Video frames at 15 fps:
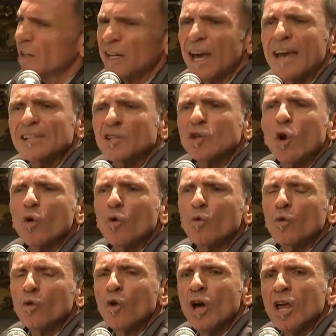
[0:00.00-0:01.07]
it has
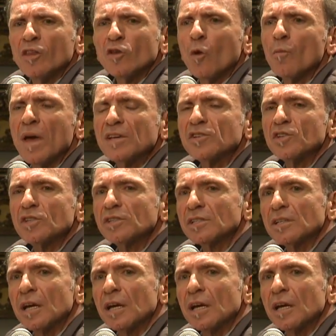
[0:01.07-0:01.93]
no message,